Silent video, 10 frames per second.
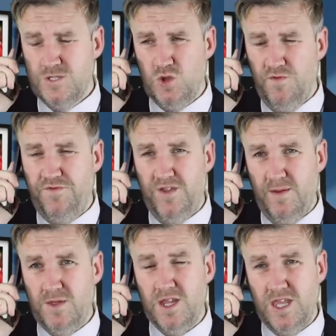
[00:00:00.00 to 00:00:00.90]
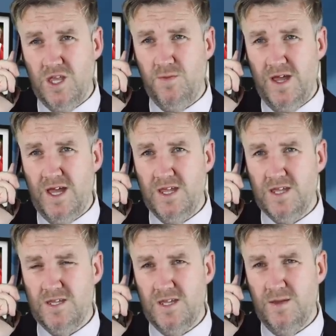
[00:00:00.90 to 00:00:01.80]
Dunfermline and
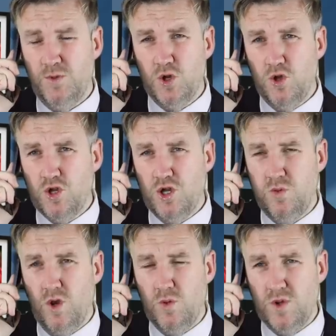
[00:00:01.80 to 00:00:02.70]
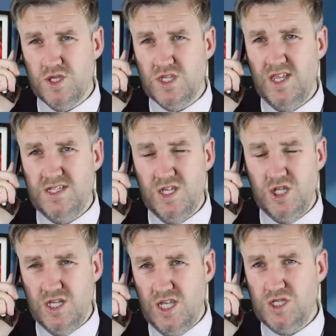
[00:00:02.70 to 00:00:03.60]
Kilmarnock. But look, what I will say to you
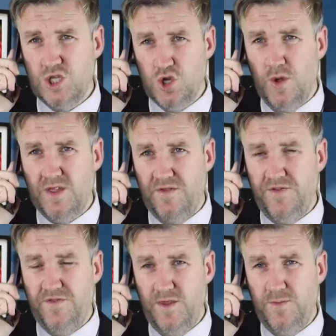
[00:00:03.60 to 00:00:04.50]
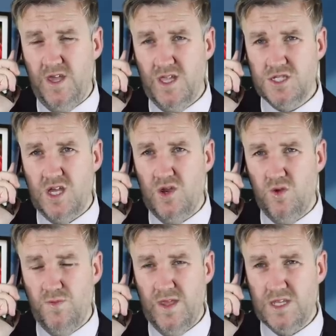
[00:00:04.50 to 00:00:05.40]
is you need to drop that 50p head
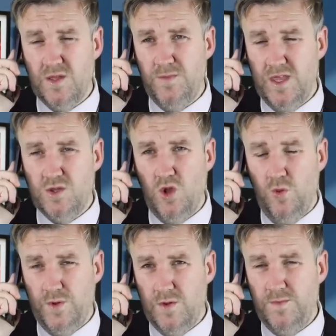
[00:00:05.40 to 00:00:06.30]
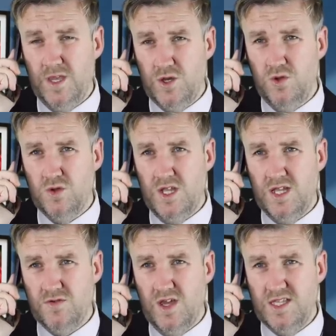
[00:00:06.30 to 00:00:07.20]
Tyrone Mings, the big dope and the big noodle
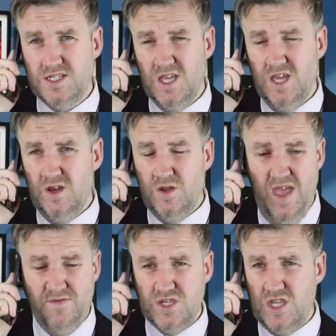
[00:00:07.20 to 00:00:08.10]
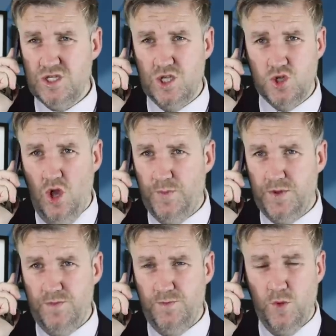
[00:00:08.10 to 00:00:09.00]
head, right? Ever since I dropped
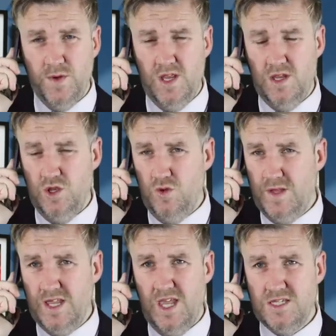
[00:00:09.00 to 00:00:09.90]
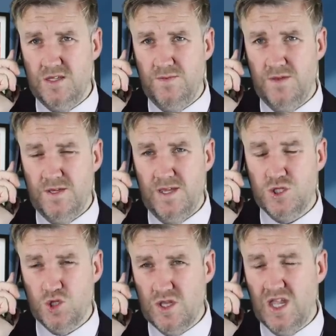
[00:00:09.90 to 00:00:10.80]
him, publicly humiliated him
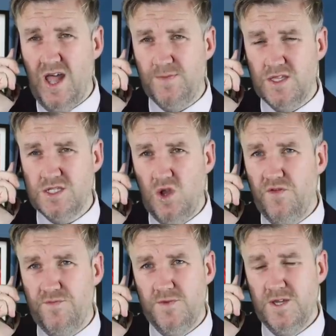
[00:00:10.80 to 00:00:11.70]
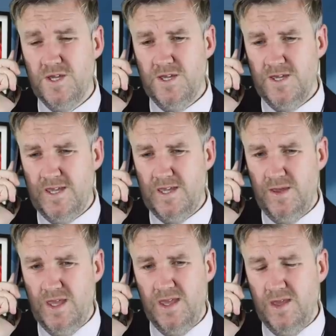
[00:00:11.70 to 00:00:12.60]
and took the captaincy off him,
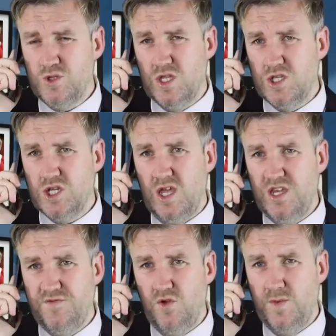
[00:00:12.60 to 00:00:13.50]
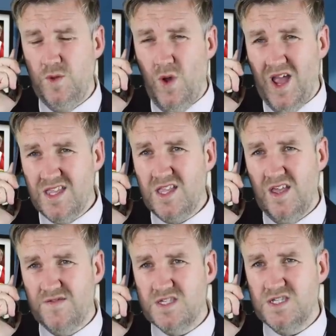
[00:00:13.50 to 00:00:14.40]
he was a disgrace for me. Why did he
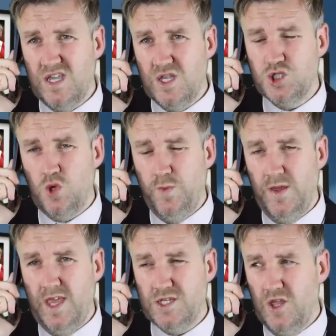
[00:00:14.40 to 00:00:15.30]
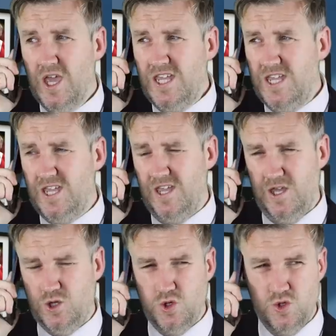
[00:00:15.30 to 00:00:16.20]
have to take it so personal?
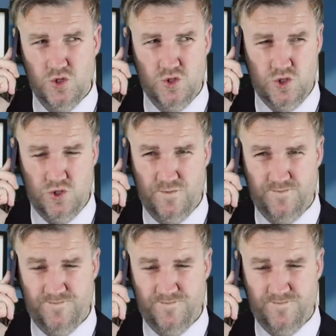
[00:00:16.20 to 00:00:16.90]
Yeah, of course.